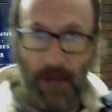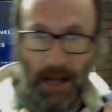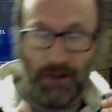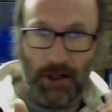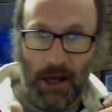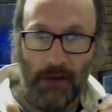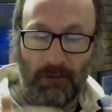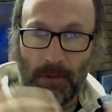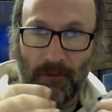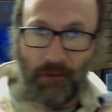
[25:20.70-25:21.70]
and you're going
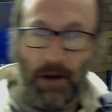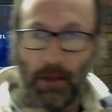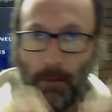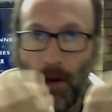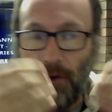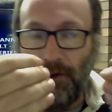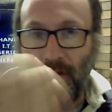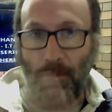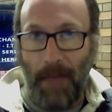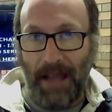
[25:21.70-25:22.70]
from the front of the motor to
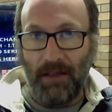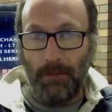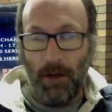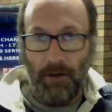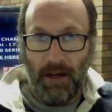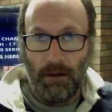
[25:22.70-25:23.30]
the back of the motor,